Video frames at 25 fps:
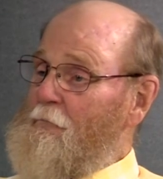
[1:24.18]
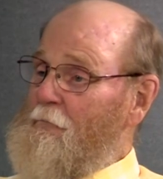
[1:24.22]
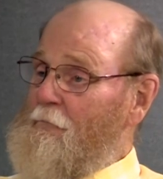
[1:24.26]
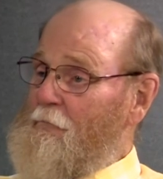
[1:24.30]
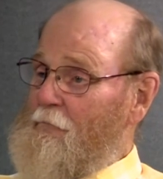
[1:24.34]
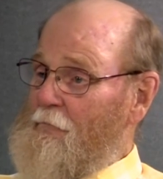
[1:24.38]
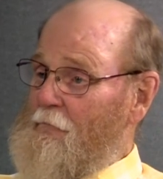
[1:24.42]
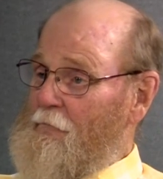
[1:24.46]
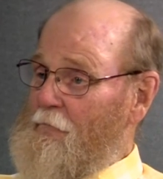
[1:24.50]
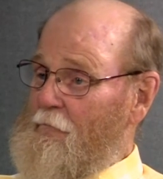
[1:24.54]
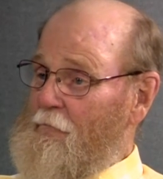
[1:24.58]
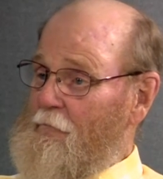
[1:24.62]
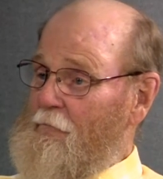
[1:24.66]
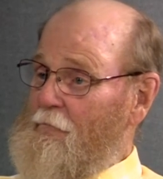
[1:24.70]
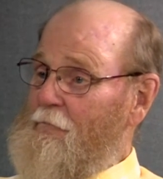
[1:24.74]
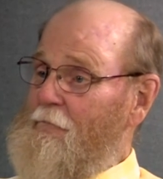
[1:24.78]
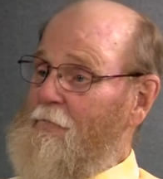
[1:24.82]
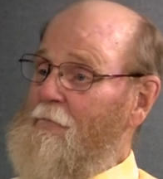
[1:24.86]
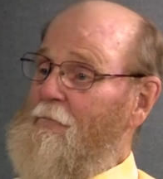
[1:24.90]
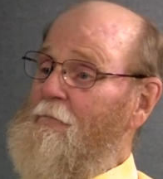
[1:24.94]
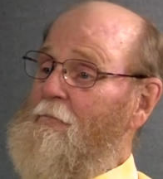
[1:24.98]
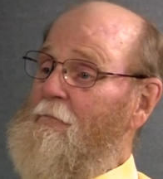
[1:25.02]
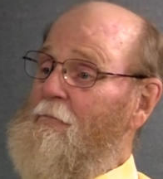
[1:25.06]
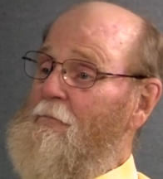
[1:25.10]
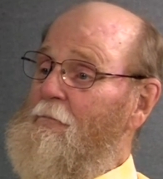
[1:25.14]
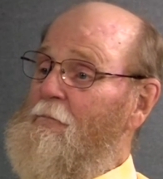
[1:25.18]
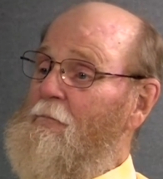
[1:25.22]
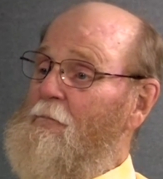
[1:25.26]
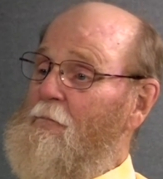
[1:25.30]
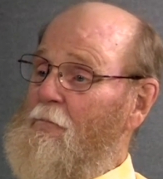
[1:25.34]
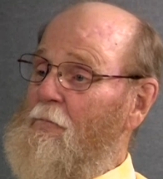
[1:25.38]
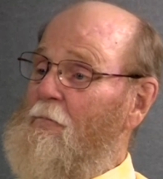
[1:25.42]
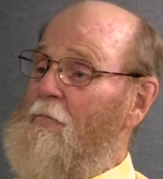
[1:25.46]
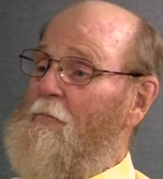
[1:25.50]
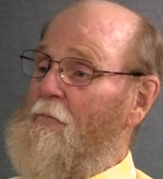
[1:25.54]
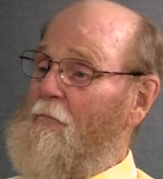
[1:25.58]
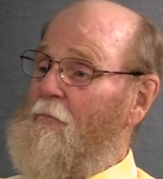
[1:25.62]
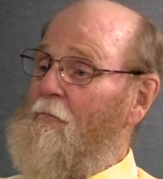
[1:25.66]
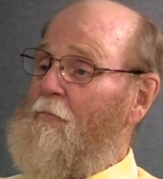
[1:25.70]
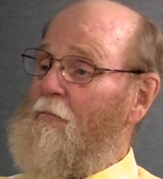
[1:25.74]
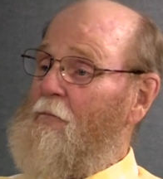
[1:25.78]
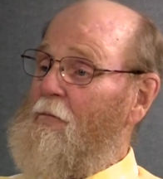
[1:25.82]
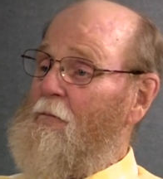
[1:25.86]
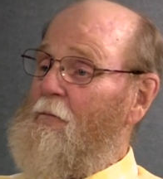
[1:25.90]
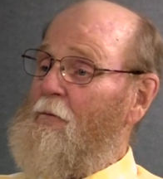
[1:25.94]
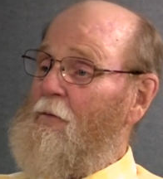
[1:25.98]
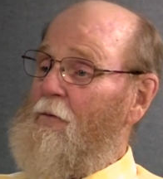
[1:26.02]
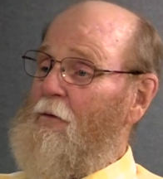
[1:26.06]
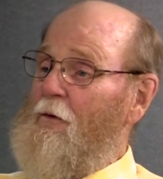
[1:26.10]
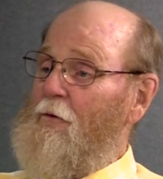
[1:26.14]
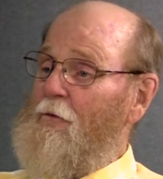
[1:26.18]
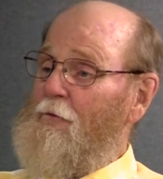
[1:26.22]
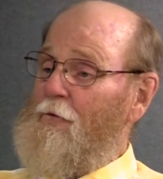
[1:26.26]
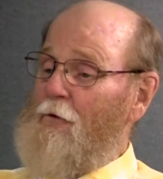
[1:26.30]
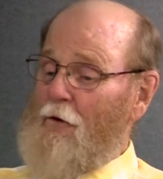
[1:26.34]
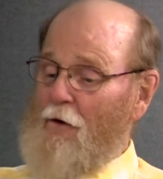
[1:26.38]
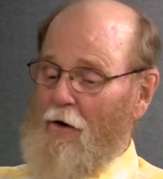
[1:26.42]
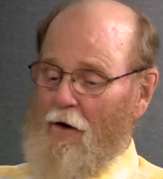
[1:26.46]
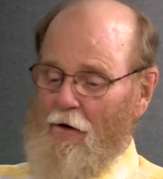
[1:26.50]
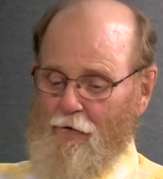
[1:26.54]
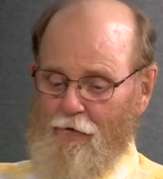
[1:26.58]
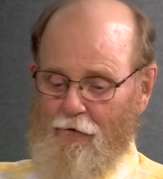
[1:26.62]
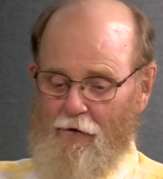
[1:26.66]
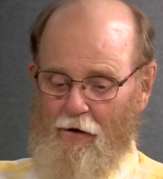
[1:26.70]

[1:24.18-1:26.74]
Yes. Oh, thank you. So that's